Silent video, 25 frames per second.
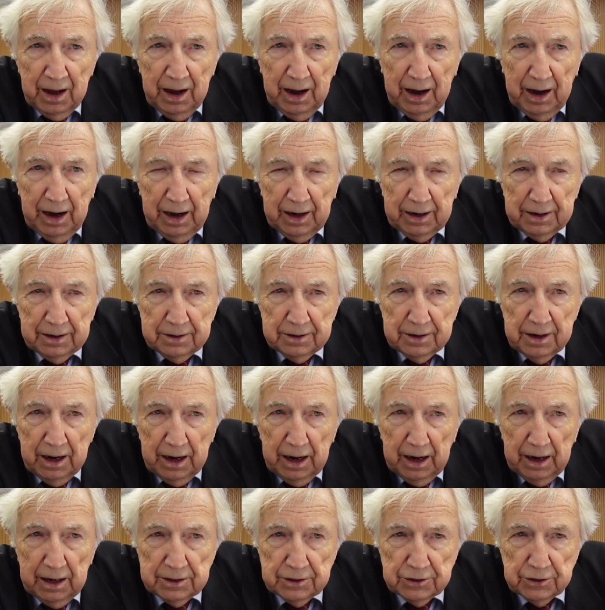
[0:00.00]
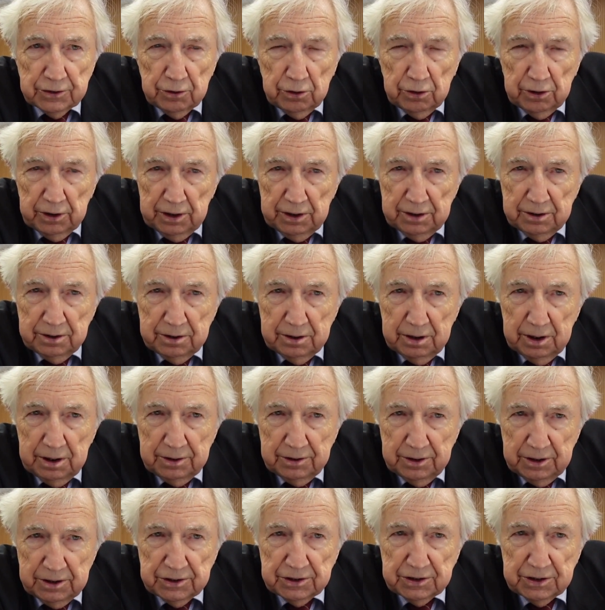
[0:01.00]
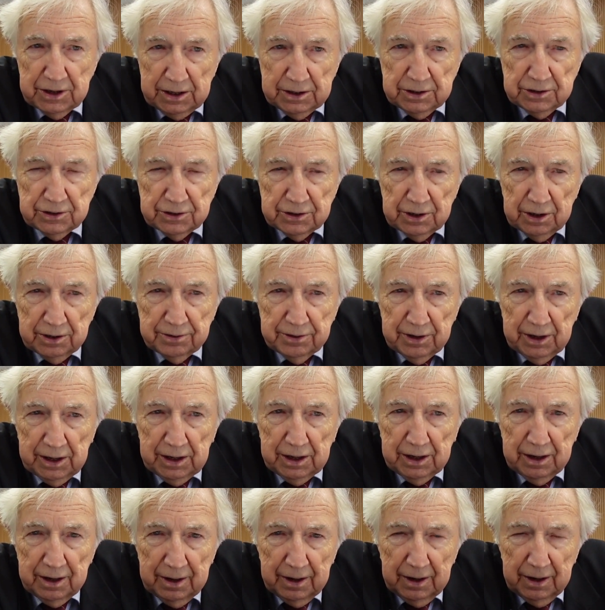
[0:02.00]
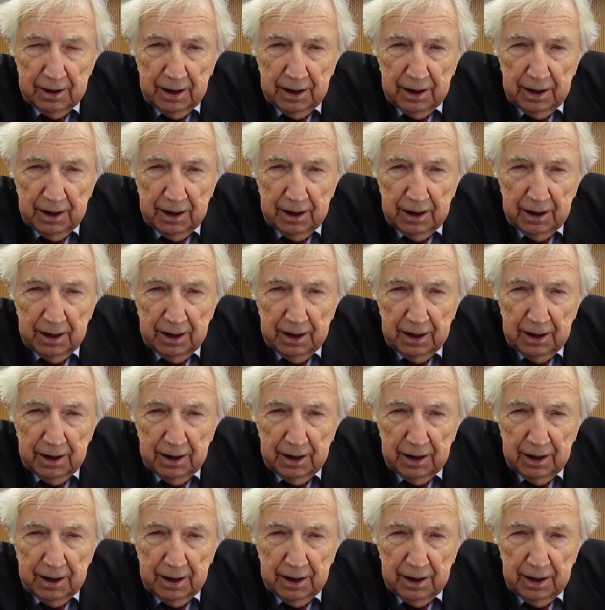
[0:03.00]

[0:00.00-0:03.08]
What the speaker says: And so in this sense, I think